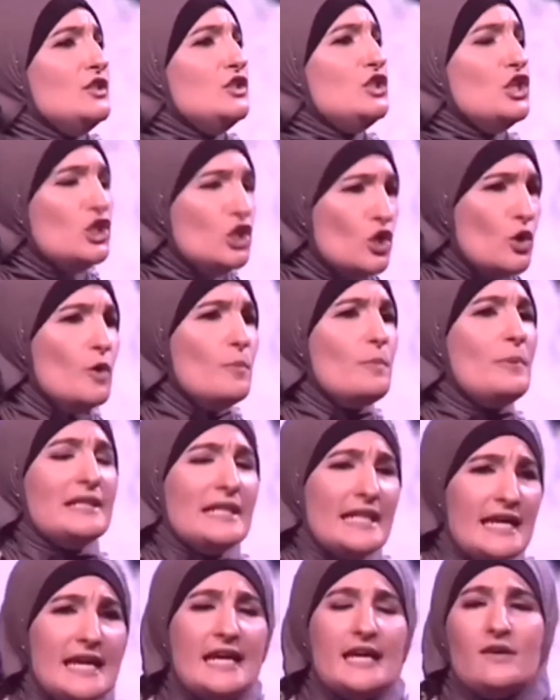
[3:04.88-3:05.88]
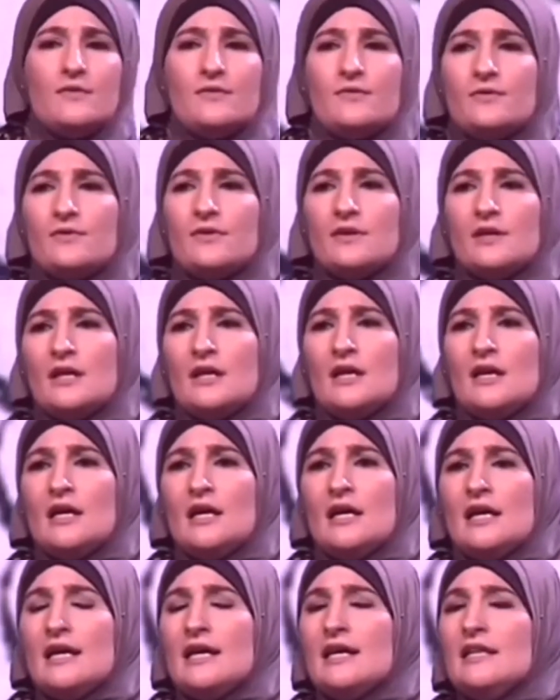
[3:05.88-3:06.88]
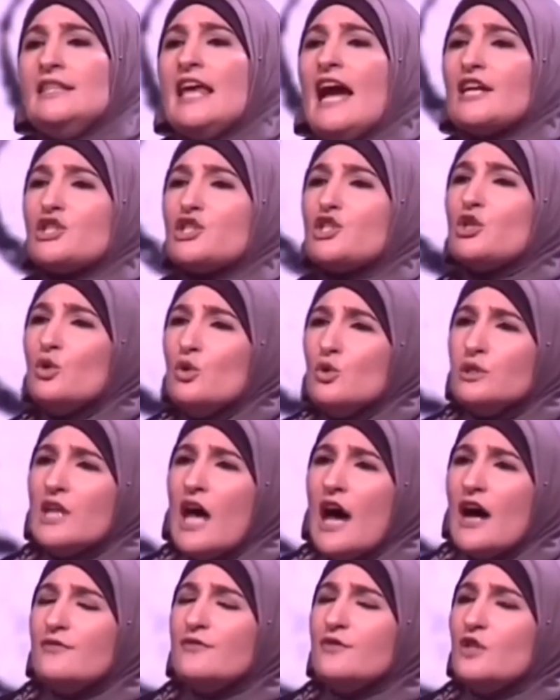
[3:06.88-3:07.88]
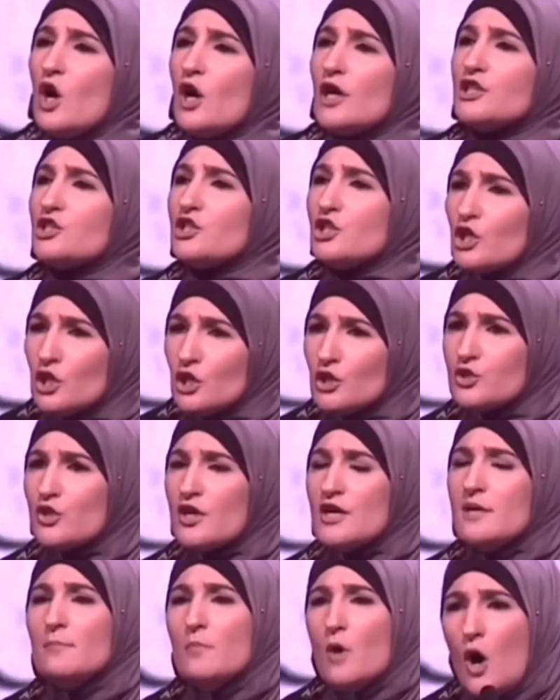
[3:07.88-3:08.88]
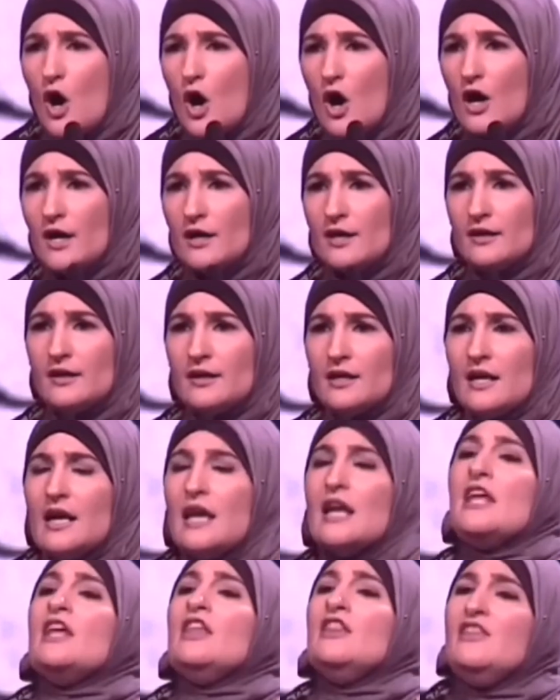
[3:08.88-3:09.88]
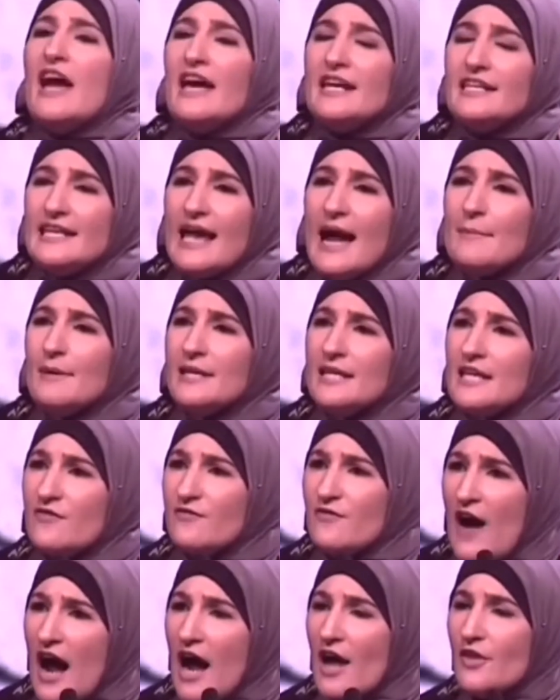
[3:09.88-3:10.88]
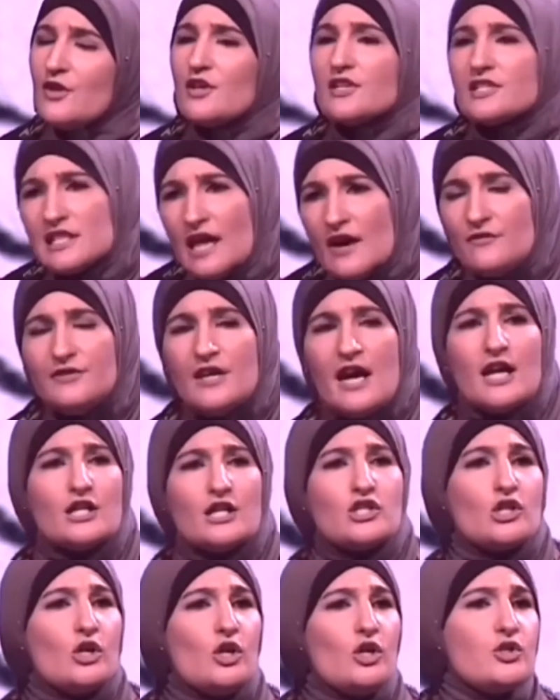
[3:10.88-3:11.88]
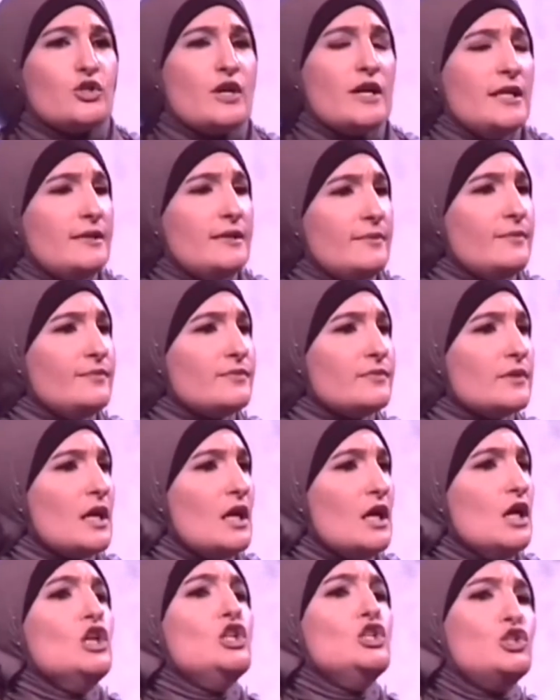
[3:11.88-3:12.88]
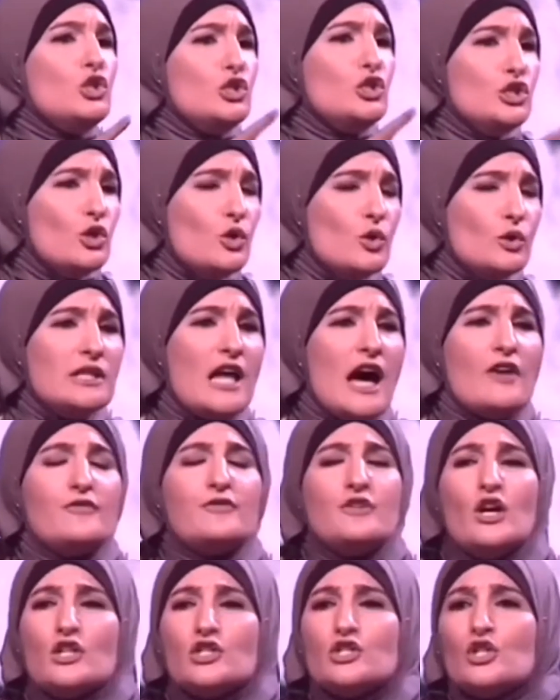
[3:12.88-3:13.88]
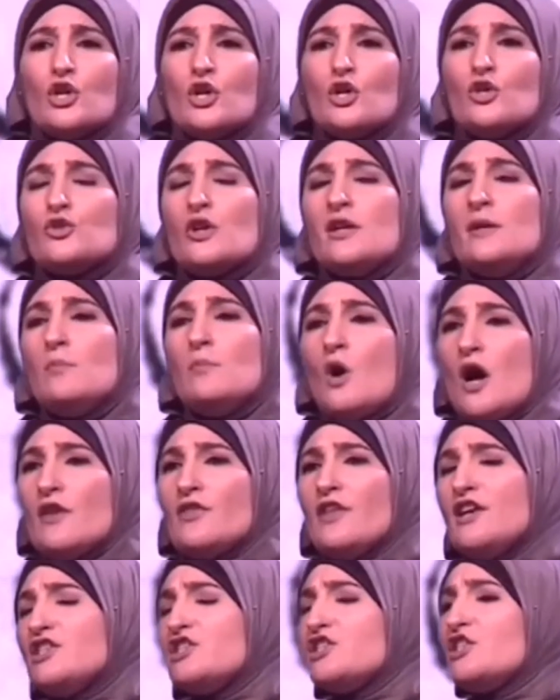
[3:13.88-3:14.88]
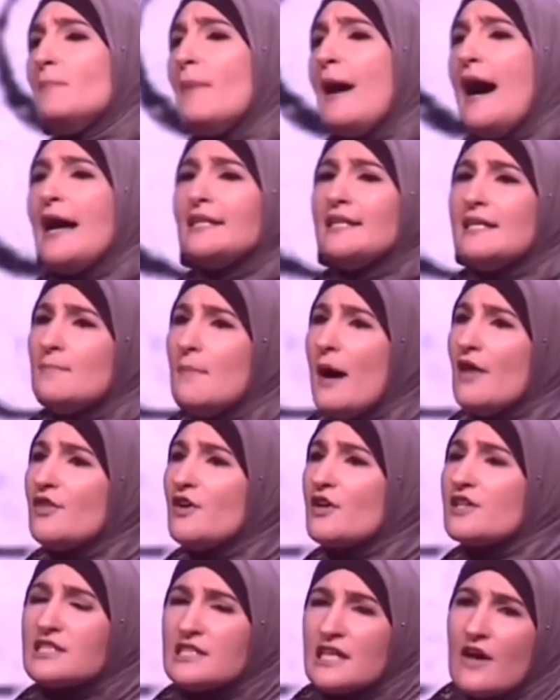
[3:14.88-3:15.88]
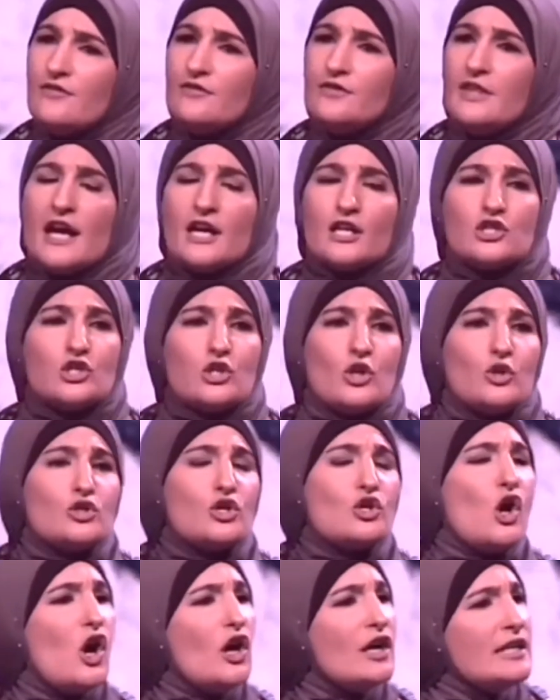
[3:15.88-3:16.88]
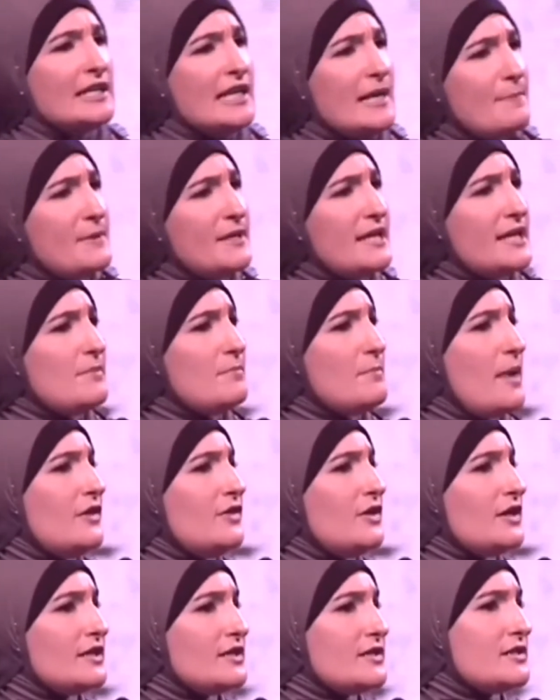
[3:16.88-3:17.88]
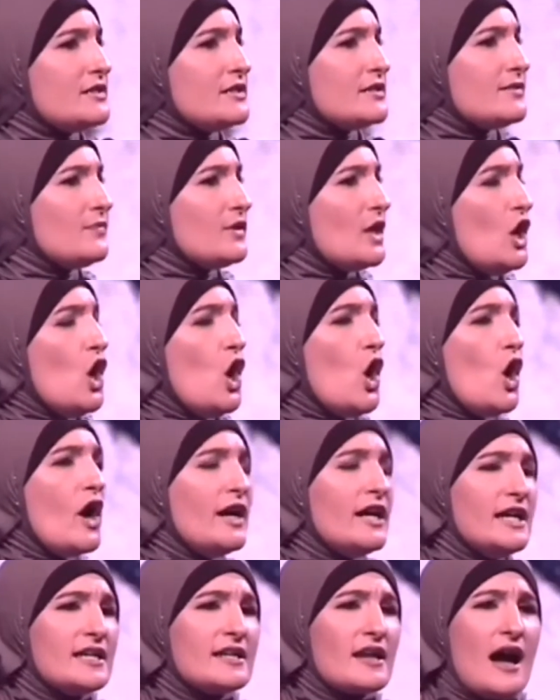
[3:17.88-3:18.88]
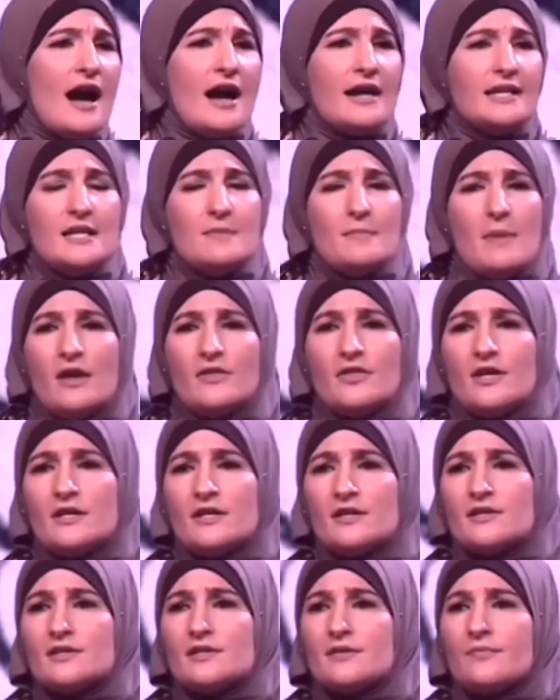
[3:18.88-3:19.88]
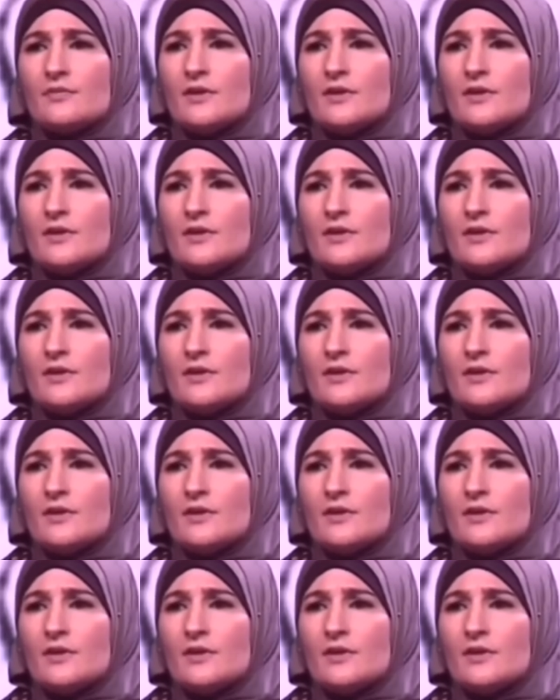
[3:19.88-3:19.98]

do you believe that you love your children more than Yemeni fathers love their children? Do you love your children more than Somali mothers love their children, or Libyan mothers, or Irani mothers?